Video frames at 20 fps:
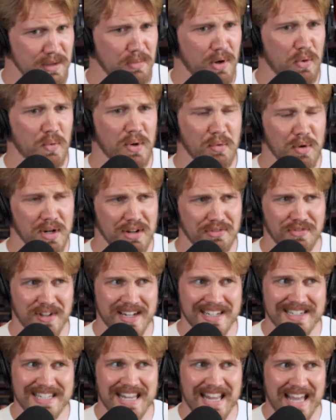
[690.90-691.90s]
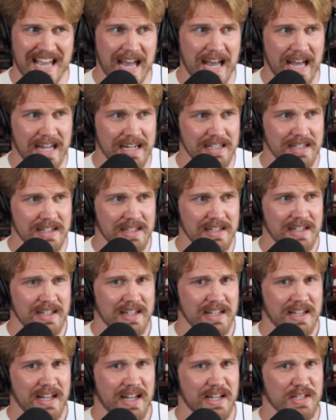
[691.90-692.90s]
But we want to fix that
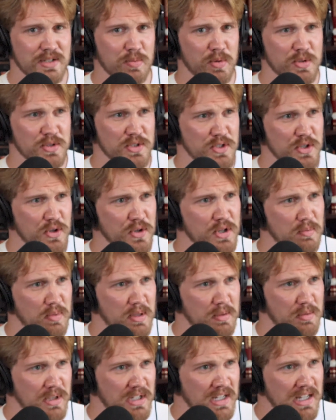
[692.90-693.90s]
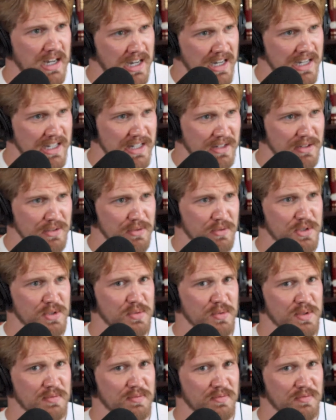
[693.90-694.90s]
as opposed to turning people to God,
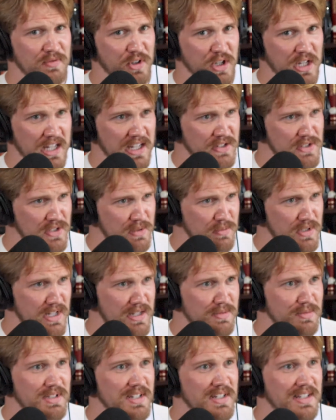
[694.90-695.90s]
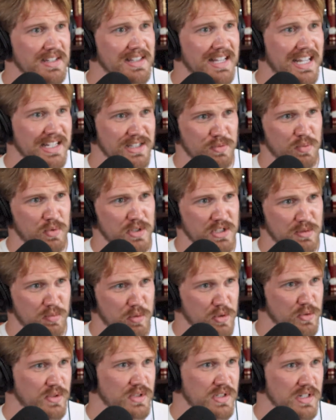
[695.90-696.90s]
which we forget sometimes that's what's
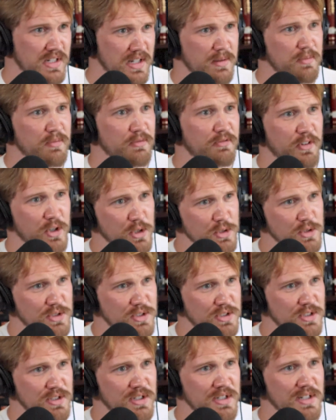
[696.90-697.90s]
supposed to come first.